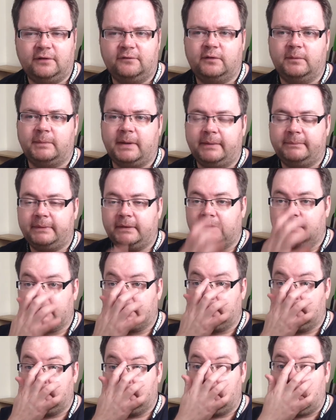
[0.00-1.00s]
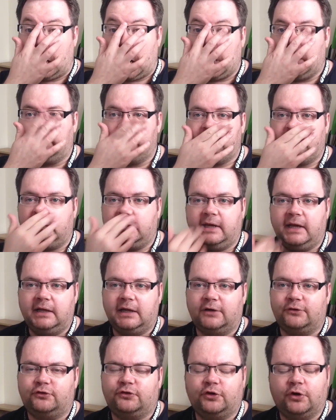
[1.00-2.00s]
for maybe like a cheeky
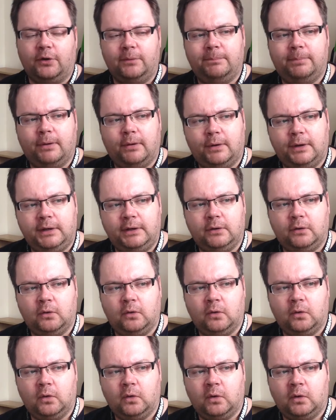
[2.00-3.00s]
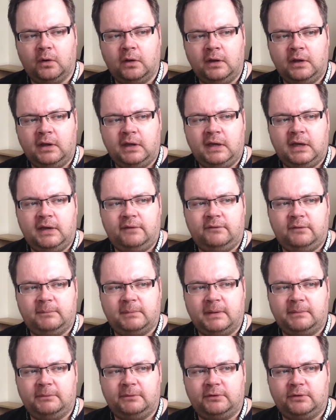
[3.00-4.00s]
lunchtime pint, or if you're
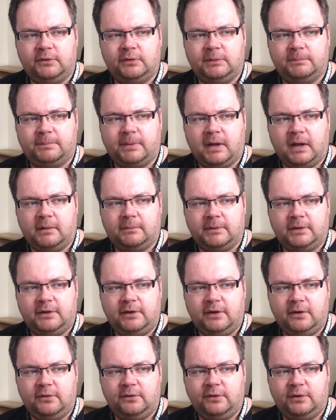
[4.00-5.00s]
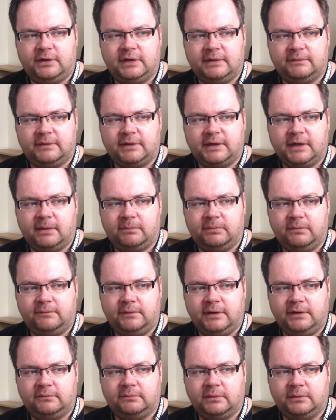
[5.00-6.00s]
maybe doing a barbecue, you can have a couple of
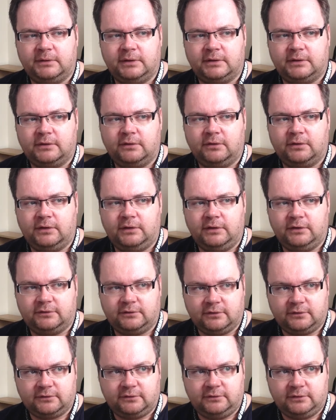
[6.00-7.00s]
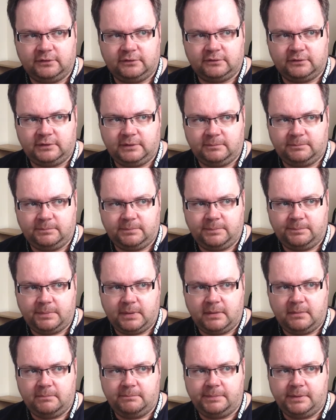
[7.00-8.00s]
these while you're cooking your sausages and your
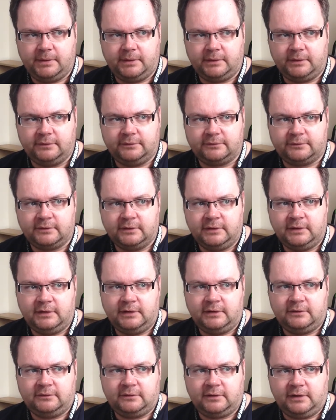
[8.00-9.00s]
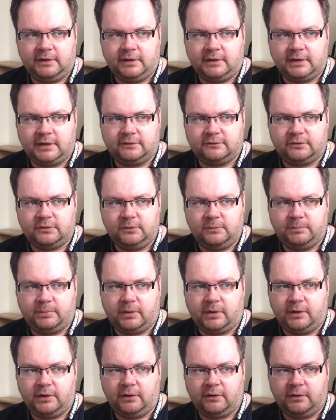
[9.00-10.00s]
burnt burgers, so you don't get too
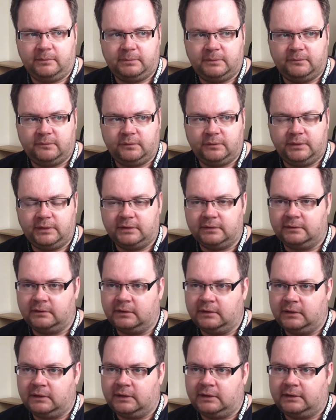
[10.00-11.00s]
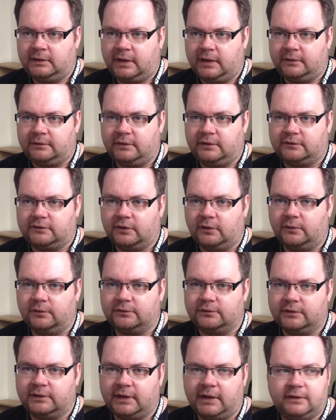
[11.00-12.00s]
pie-eyed before you can down your tongs
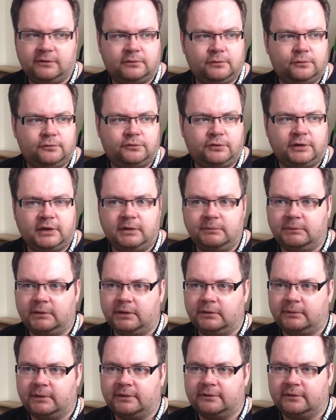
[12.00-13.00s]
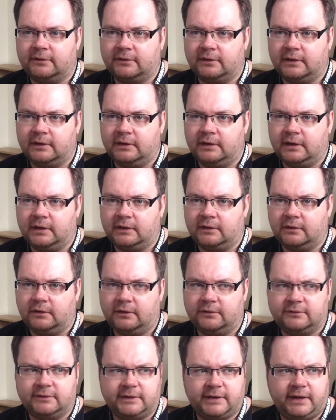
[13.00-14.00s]
and get sort of drinking with the rest of the
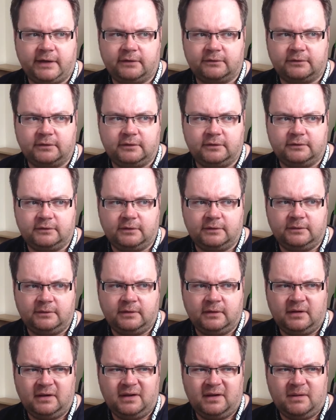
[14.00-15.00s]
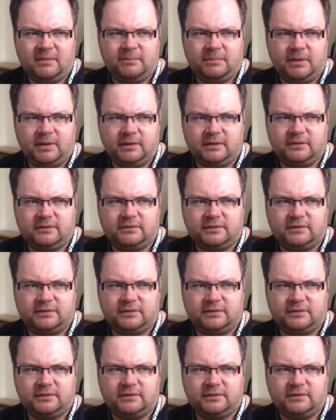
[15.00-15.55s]
guys and gals at the do. But